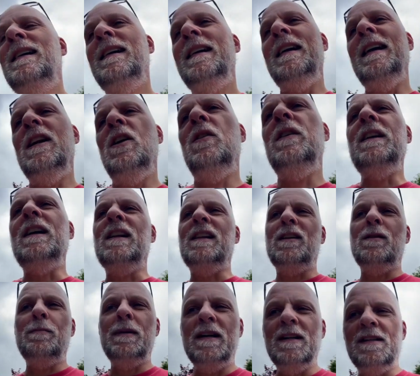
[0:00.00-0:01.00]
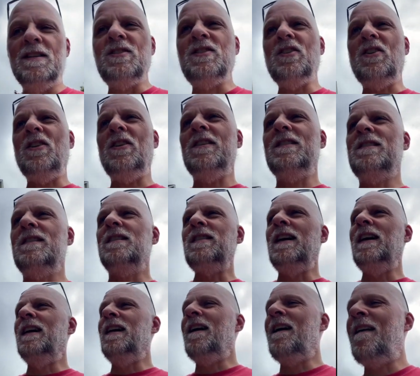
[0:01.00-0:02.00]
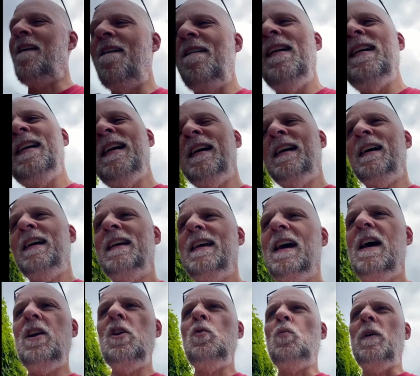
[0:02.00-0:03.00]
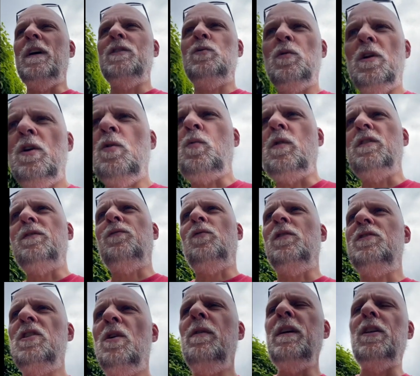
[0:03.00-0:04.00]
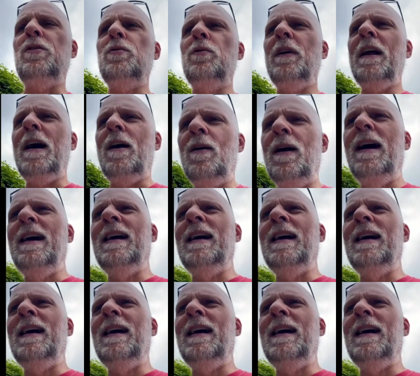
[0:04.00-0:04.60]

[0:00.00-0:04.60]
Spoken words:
You get a little bit of the sauce. You got underwear, that's what underwear's for. It's all right, you throw it out.